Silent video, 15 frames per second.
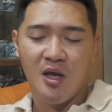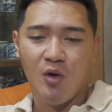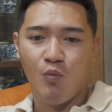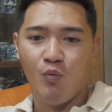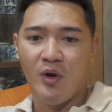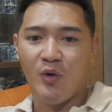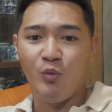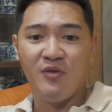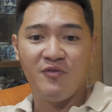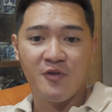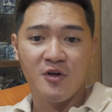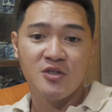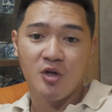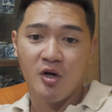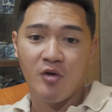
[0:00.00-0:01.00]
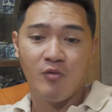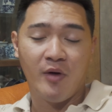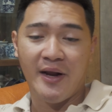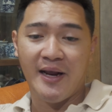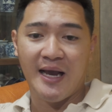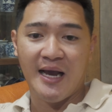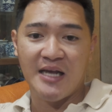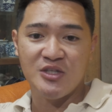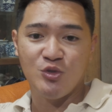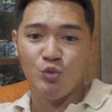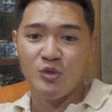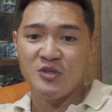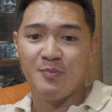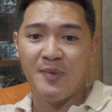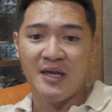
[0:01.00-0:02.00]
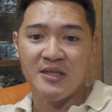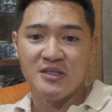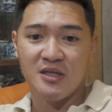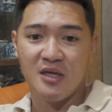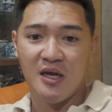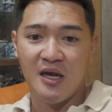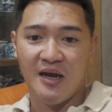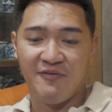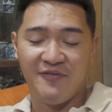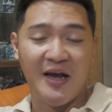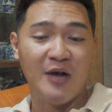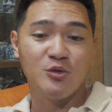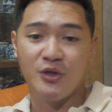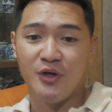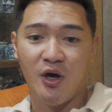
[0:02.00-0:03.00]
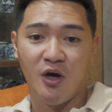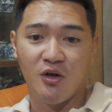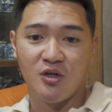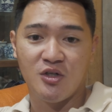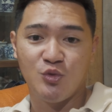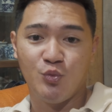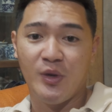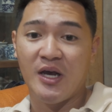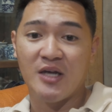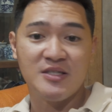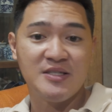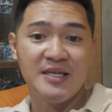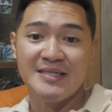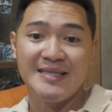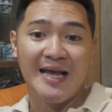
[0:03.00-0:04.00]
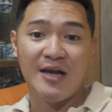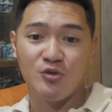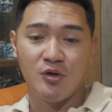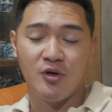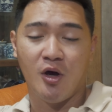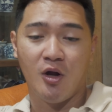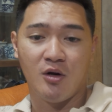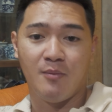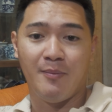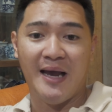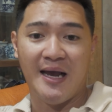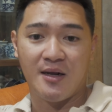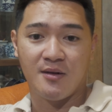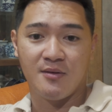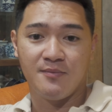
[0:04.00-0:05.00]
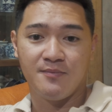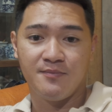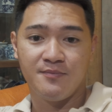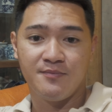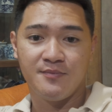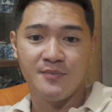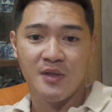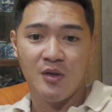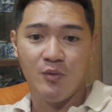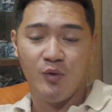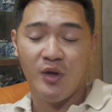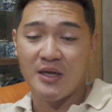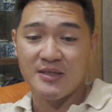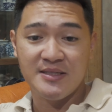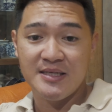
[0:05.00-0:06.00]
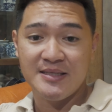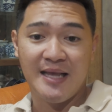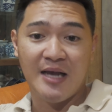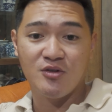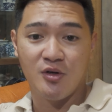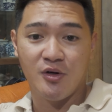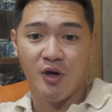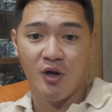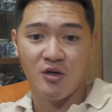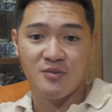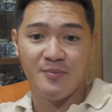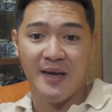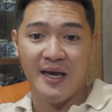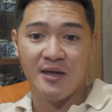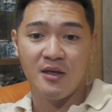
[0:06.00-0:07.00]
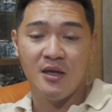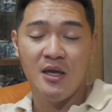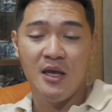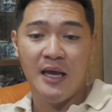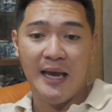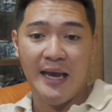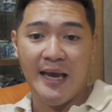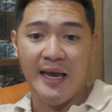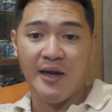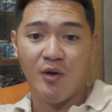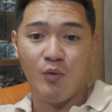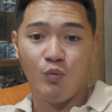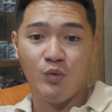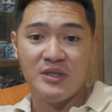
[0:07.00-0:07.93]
When we first started running ads, we spent $1,000, we got $6,000 back. We got $6,000 back, and we